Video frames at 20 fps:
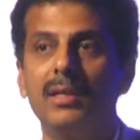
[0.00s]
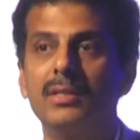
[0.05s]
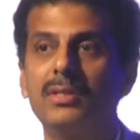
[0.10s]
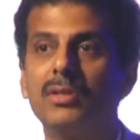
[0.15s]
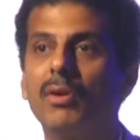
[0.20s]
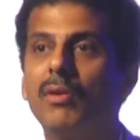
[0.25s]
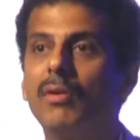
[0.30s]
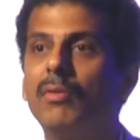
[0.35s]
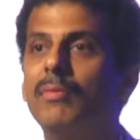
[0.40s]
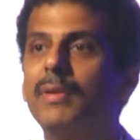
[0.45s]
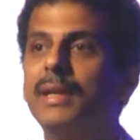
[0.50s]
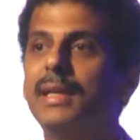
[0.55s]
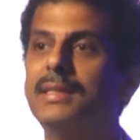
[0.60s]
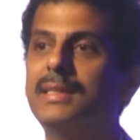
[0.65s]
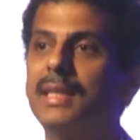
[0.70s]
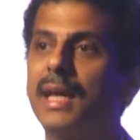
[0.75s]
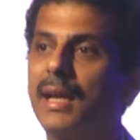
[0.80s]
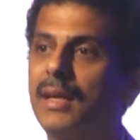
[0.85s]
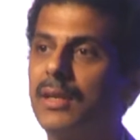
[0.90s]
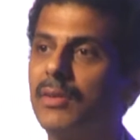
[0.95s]
so we
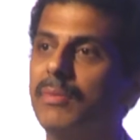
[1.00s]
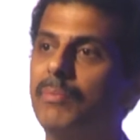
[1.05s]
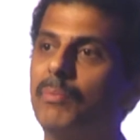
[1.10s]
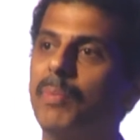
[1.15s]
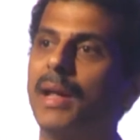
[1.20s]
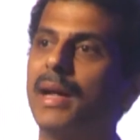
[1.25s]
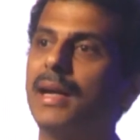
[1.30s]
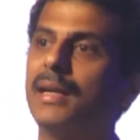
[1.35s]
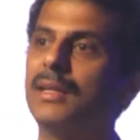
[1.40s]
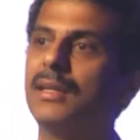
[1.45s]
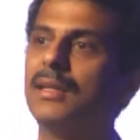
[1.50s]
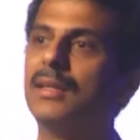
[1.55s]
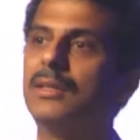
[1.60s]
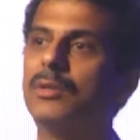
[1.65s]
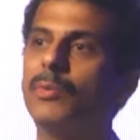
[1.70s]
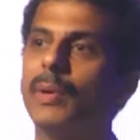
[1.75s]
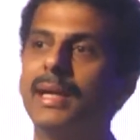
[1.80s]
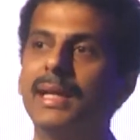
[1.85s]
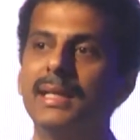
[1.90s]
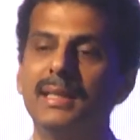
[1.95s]
decided to implant a
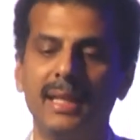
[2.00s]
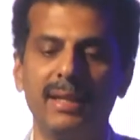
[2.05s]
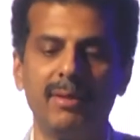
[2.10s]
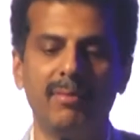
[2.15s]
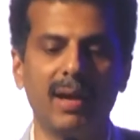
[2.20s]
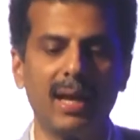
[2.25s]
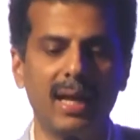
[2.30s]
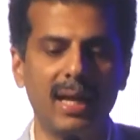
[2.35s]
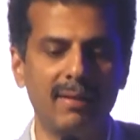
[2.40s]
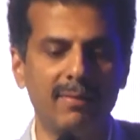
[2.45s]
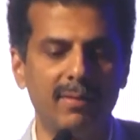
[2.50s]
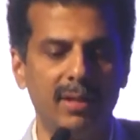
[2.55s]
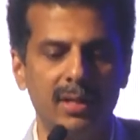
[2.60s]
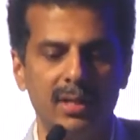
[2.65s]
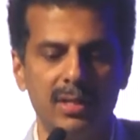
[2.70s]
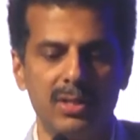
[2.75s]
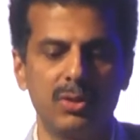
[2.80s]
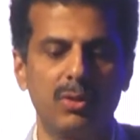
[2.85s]
23 valve.